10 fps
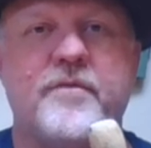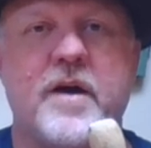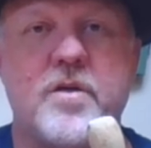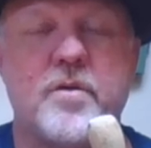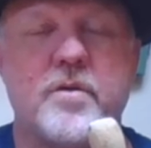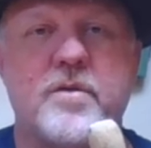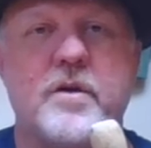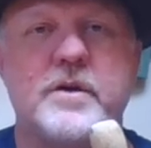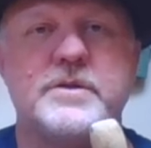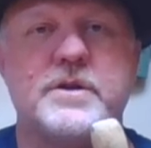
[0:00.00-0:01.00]
facial
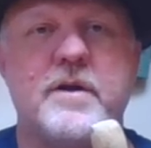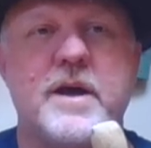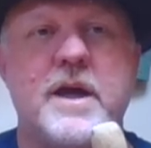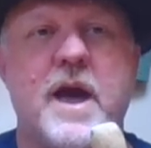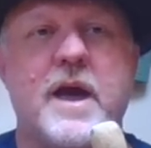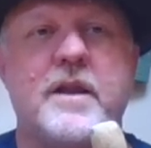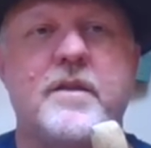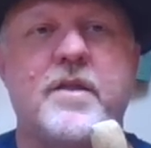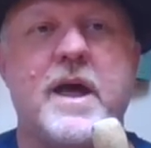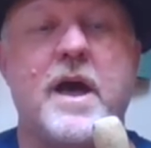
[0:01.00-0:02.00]
surgery
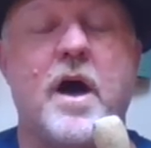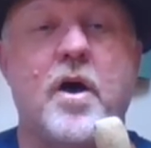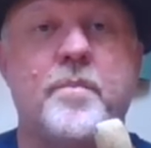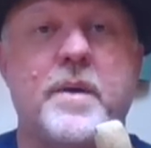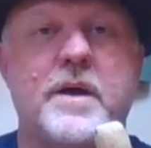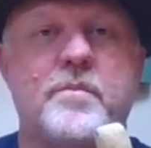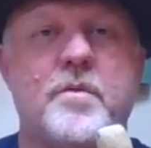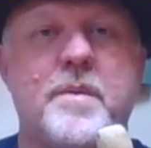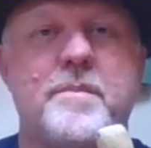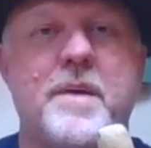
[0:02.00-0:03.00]
and they hope he
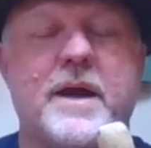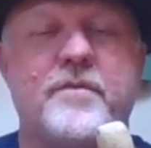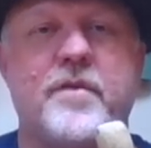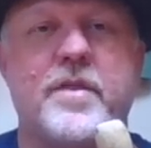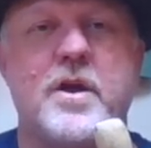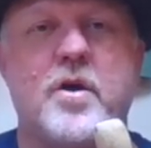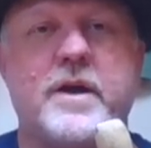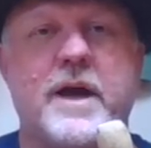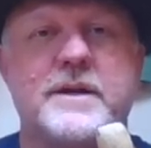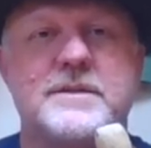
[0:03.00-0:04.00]
will be back for the
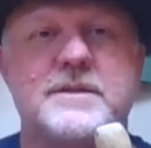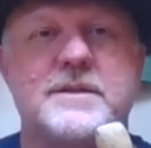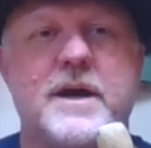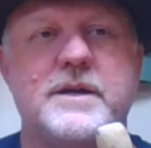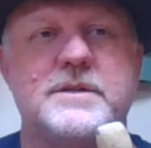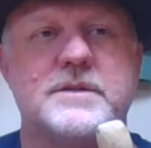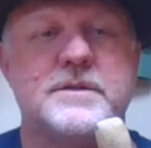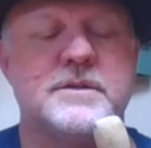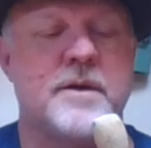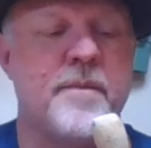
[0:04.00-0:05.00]
knockout
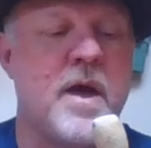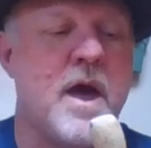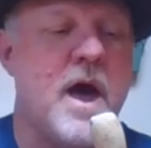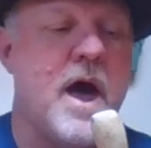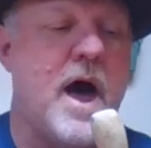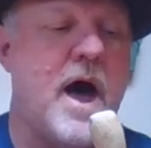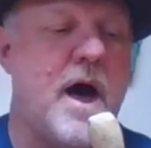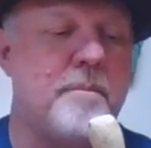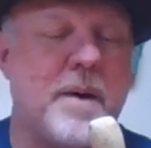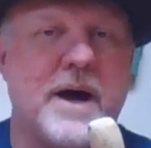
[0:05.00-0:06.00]
stages.
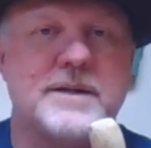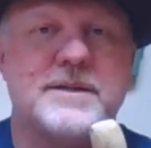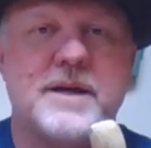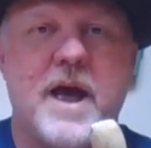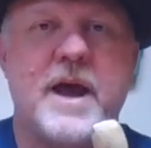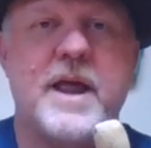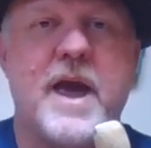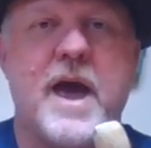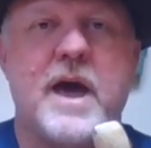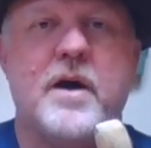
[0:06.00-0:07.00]
But
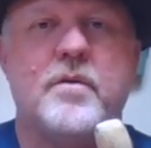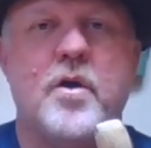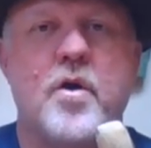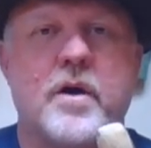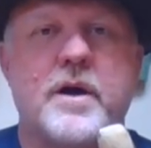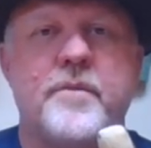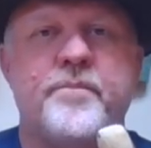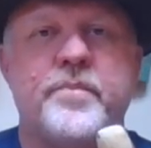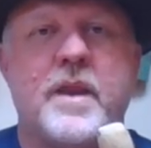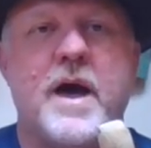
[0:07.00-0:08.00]
anyhow, look,
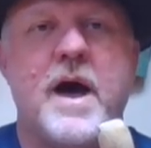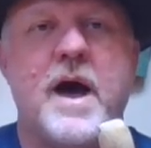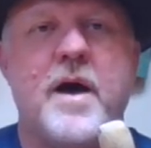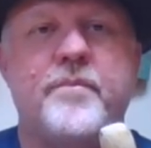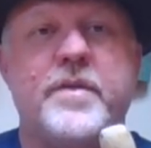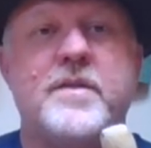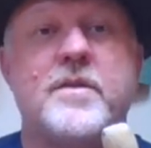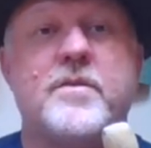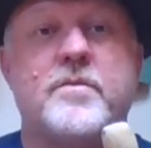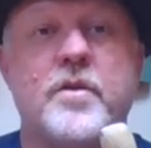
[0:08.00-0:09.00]
this
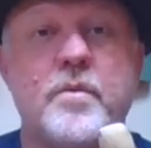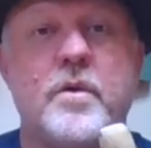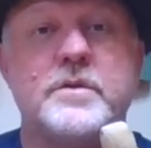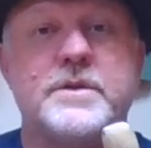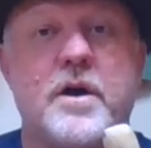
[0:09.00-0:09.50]
is do or